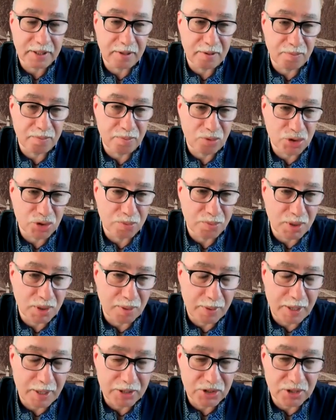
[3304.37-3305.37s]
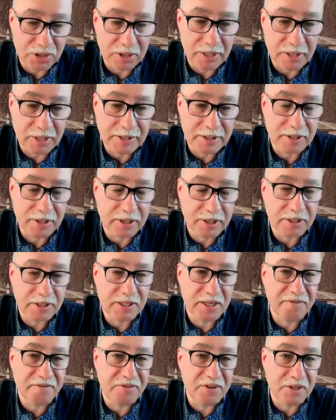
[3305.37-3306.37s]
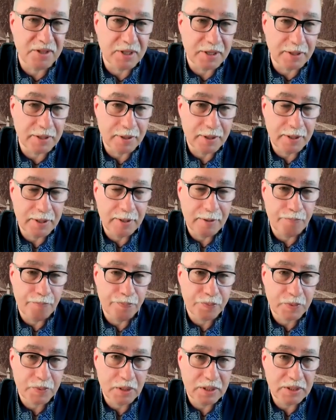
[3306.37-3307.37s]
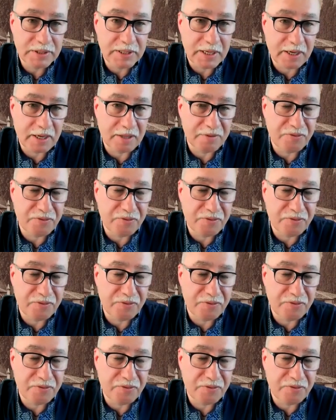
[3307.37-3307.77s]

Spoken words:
you could still see the consequences of that war.